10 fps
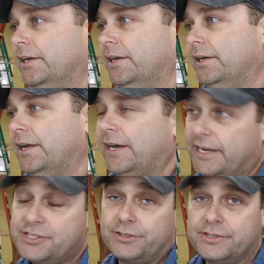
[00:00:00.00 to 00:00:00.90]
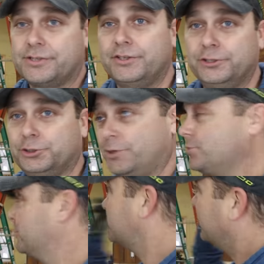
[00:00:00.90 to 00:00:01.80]
And, and, I guess there is a third
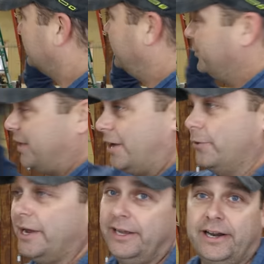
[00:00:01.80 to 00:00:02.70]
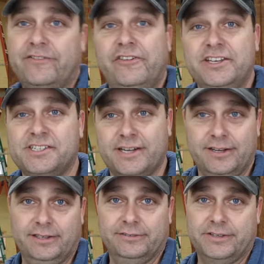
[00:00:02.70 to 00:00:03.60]
choice. We just continue that way, and I face
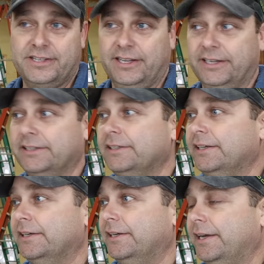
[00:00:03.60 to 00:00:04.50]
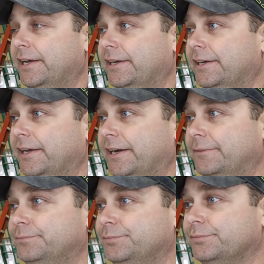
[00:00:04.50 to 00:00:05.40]
nail everything, and
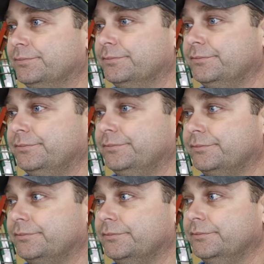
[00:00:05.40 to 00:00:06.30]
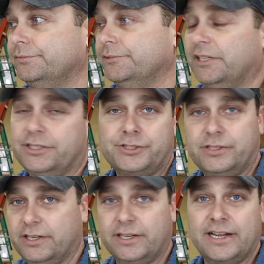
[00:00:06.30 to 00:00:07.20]
uh, and just
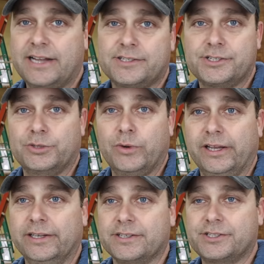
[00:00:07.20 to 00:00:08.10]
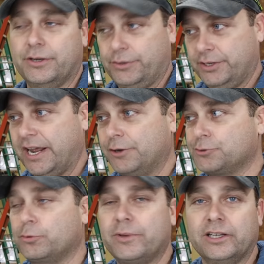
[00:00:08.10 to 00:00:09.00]
and then that's just the way it is. So the
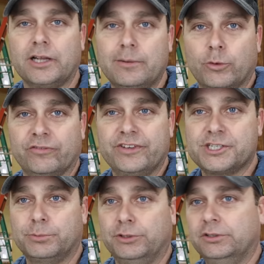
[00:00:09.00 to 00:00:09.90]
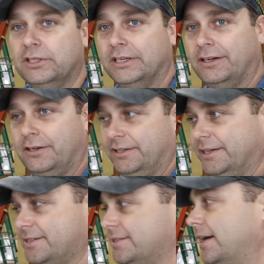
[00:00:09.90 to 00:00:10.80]
nails will be a lot more visible on
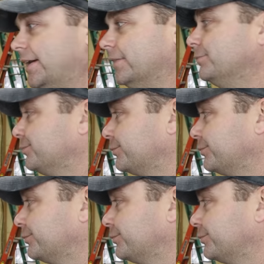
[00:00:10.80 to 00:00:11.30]
this side.